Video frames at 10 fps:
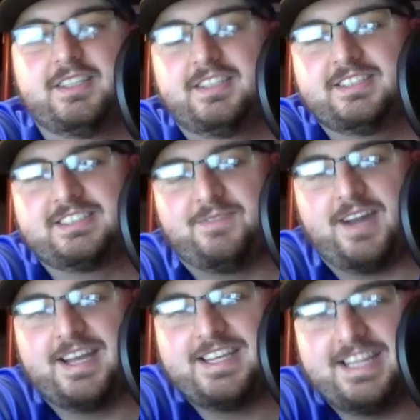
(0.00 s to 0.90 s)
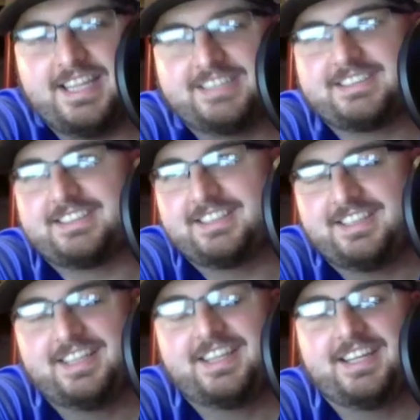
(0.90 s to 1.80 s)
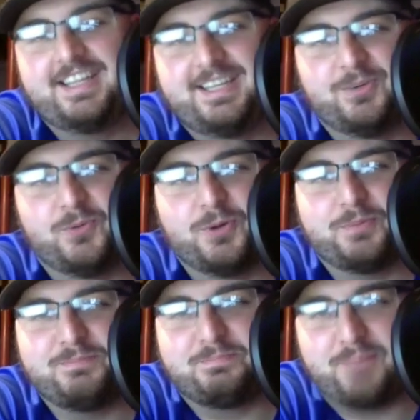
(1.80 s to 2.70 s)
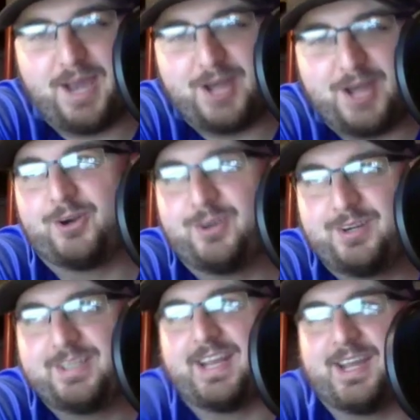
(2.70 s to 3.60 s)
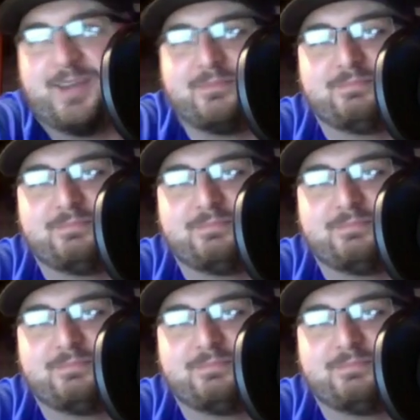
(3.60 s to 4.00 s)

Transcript: Stephon Diggs, it will be better than him.